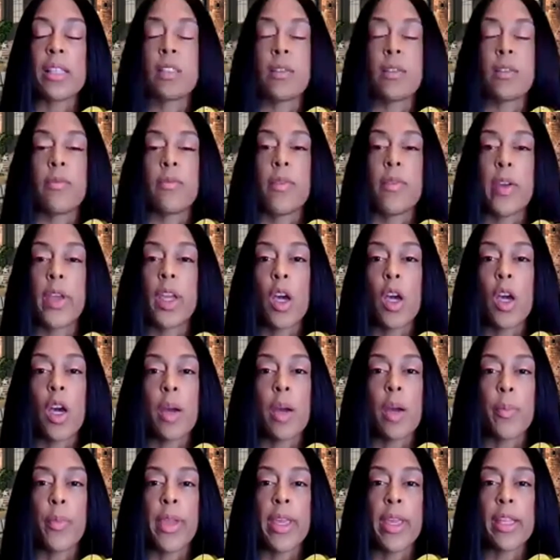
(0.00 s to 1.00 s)
very
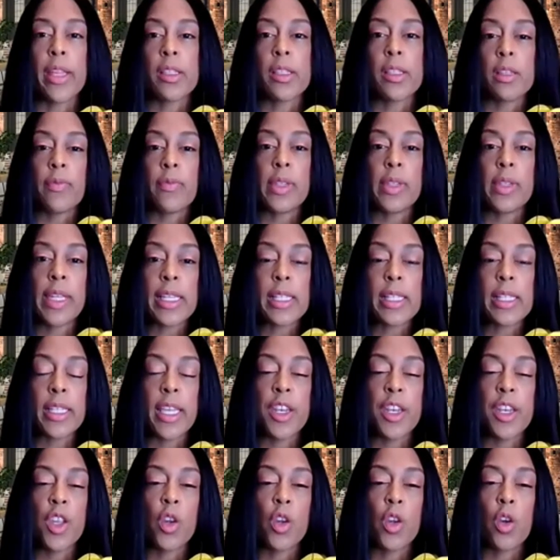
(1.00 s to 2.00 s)
comprehensive list. Can you go
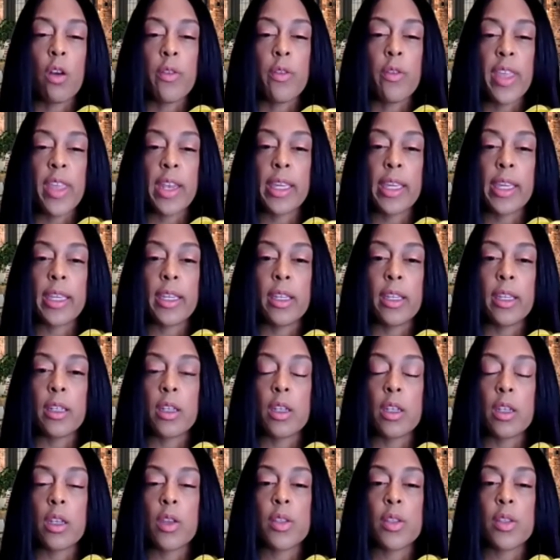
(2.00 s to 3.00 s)
over that again? You
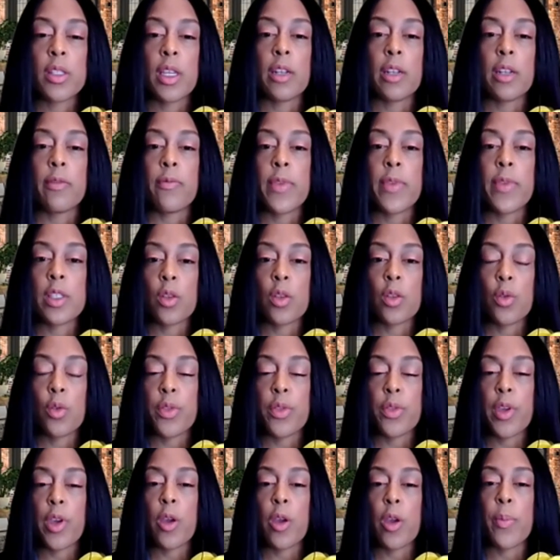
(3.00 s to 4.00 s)
said physical
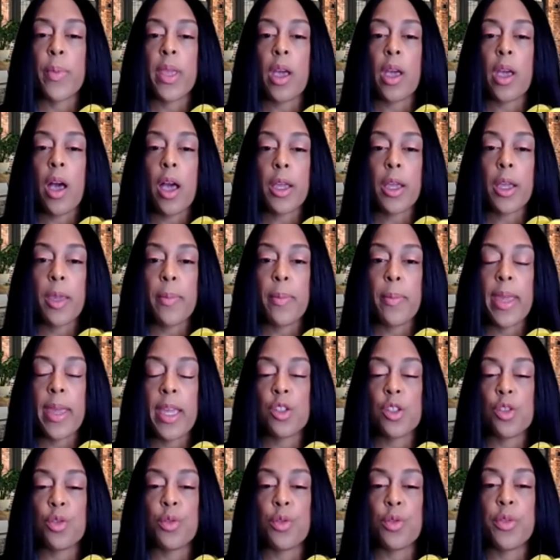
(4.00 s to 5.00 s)
therapy, occupational
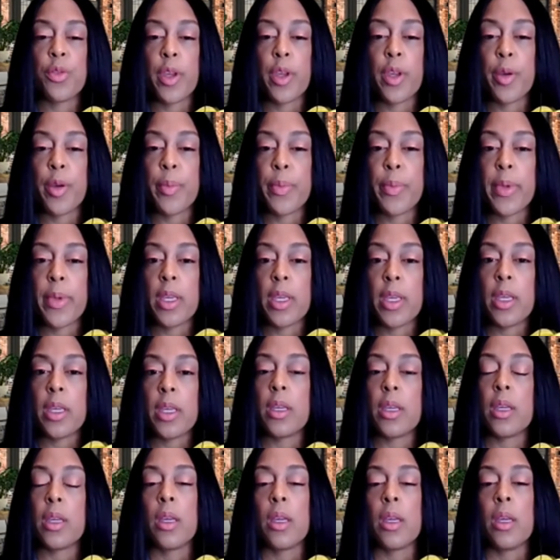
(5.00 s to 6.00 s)
therapy.
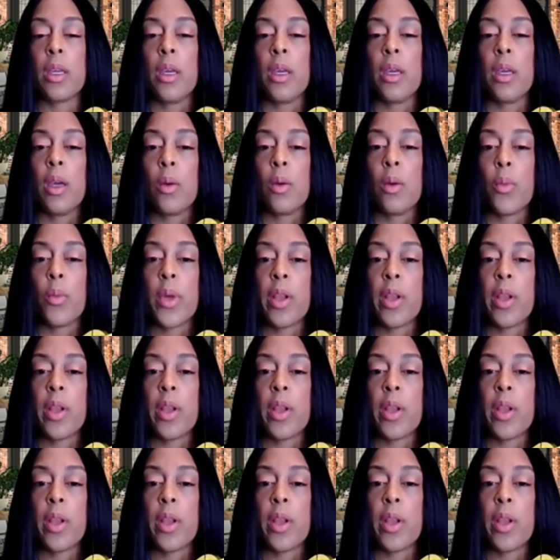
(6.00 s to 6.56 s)
What else